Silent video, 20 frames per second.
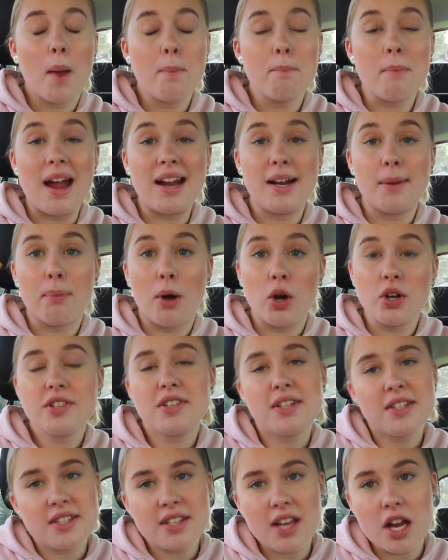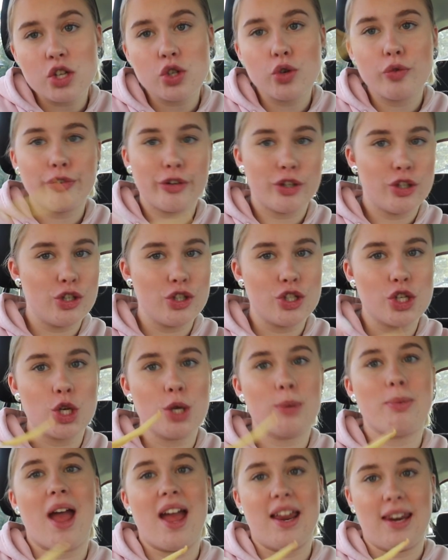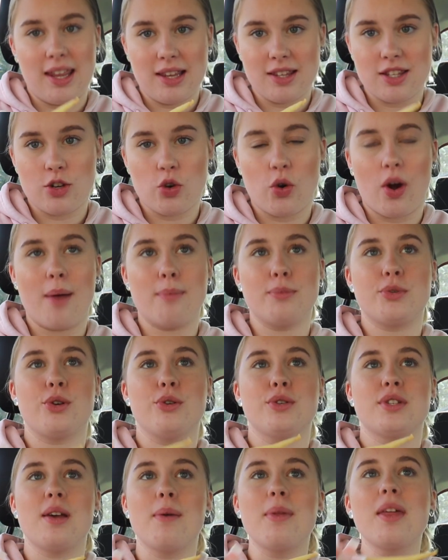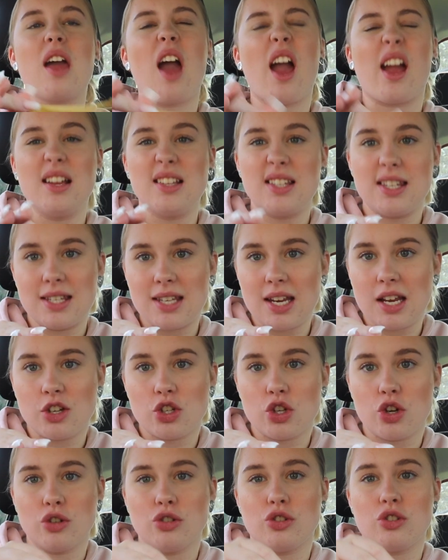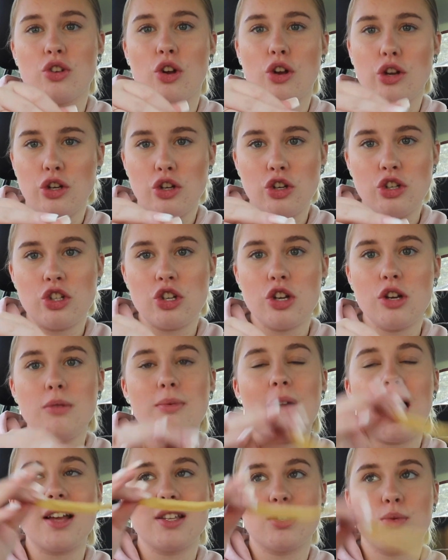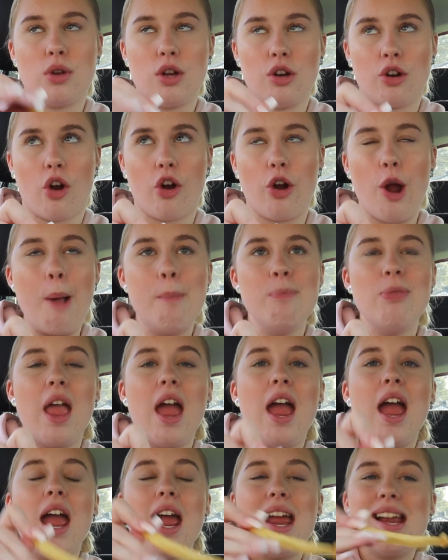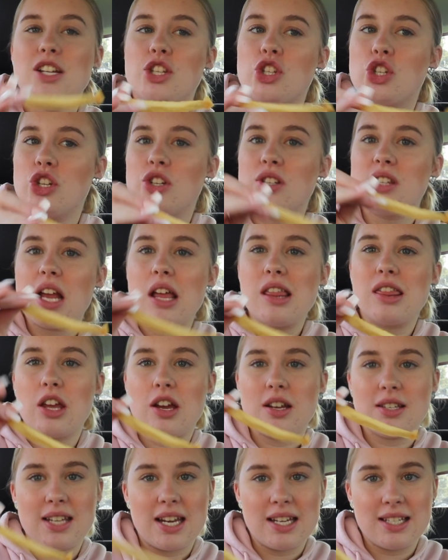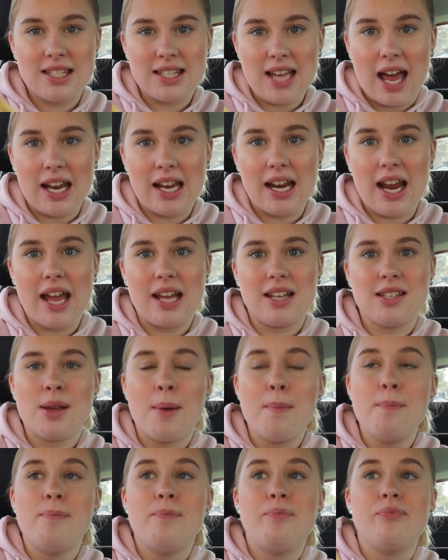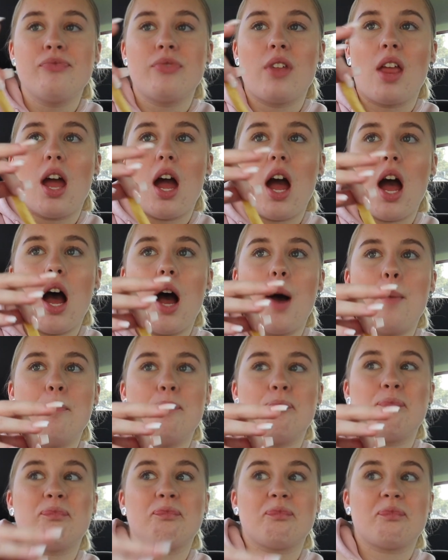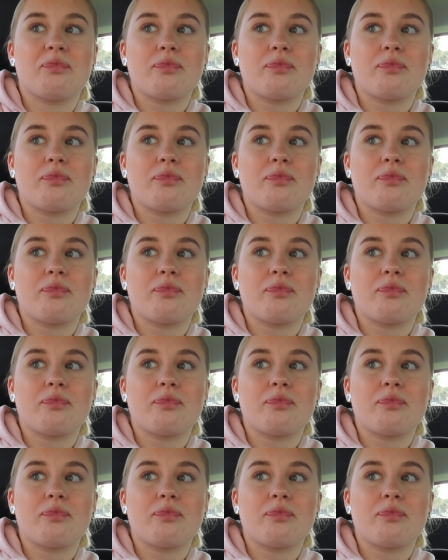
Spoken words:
made a posting schedule for YouTube and Instagram, so it's something I can stick to. So YouTube, as we know, is Tuesday, Thursday, Saturdays, uploading